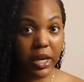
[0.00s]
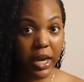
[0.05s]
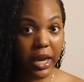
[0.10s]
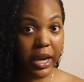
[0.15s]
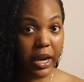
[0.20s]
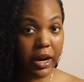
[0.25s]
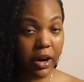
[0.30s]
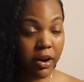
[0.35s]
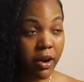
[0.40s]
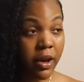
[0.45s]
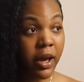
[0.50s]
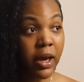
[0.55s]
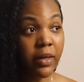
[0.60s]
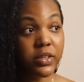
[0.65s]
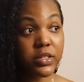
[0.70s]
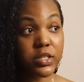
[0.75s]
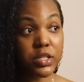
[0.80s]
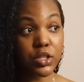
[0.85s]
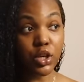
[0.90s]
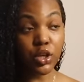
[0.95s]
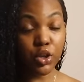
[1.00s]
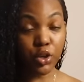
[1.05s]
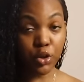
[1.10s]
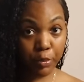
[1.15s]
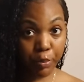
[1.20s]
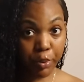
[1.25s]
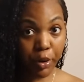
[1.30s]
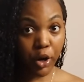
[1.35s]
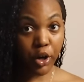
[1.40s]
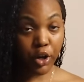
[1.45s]
Hair. This is a
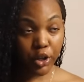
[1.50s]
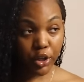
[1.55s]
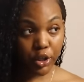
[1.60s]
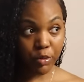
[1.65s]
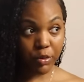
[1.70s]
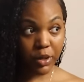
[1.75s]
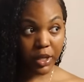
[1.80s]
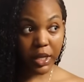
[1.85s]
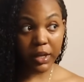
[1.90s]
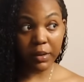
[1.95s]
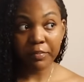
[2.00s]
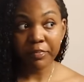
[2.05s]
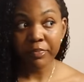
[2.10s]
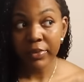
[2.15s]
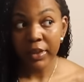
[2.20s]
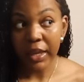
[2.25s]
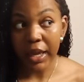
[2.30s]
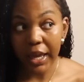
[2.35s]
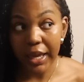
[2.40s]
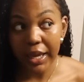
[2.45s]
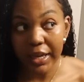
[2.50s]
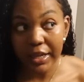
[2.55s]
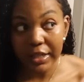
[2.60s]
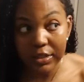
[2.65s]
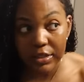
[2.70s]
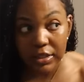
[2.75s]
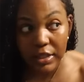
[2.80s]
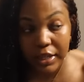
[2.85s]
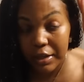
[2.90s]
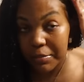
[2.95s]
U-part unit
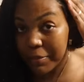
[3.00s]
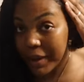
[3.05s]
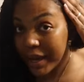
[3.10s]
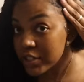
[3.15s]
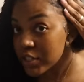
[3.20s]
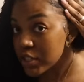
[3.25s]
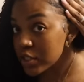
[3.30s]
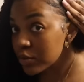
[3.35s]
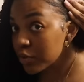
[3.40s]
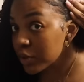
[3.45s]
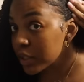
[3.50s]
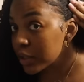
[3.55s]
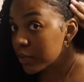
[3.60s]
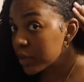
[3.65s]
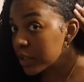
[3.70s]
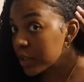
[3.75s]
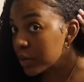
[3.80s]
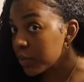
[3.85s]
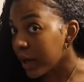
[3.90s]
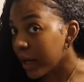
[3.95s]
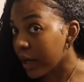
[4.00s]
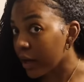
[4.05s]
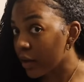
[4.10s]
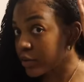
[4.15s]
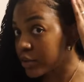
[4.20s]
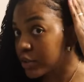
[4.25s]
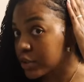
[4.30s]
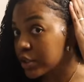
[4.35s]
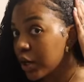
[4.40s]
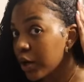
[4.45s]
and it matches really, really
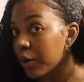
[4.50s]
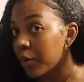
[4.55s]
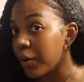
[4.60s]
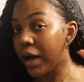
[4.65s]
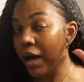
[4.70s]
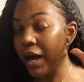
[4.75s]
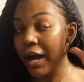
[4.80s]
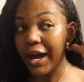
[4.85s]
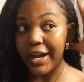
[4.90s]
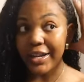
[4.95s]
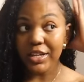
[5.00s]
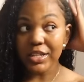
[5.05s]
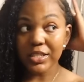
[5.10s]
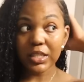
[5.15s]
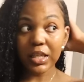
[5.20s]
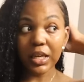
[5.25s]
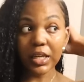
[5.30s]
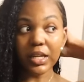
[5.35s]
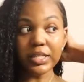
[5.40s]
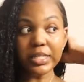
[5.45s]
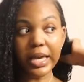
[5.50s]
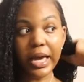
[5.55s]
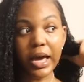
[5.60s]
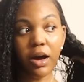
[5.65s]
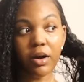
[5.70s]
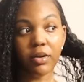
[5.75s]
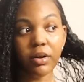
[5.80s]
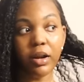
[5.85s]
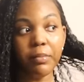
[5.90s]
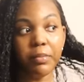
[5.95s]
well. So I just laid it
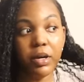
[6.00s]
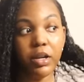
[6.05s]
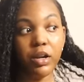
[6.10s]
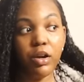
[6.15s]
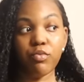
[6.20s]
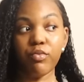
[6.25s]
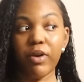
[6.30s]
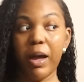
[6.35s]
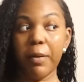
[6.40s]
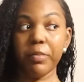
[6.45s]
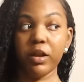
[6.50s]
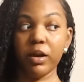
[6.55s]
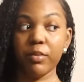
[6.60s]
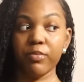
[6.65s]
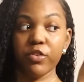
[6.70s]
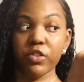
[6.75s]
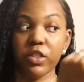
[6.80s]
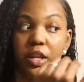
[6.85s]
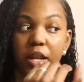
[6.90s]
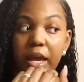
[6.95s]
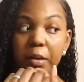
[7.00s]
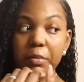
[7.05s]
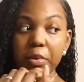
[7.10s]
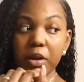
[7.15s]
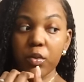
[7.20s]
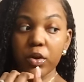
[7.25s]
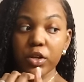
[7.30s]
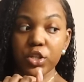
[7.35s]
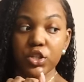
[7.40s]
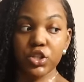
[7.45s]
down and I'm gonna wrap it up for the night, but
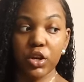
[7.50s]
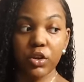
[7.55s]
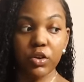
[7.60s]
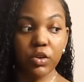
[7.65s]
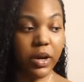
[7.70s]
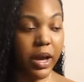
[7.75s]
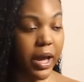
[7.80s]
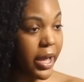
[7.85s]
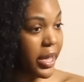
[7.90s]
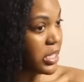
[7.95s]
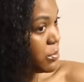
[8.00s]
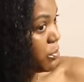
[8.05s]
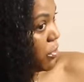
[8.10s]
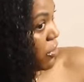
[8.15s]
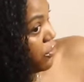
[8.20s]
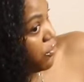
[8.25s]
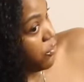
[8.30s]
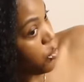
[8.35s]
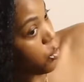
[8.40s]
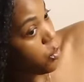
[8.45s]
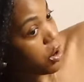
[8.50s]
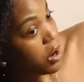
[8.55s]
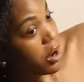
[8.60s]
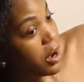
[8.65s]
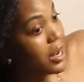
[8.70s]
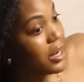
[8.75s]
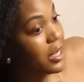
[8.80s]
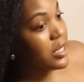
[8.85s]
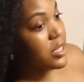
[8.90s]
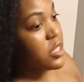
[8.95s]
I wanted to show you guys before,
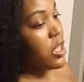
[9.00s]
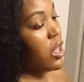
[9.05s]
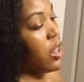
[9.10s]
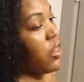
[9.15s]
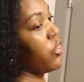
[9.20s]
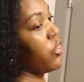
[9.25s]
and it's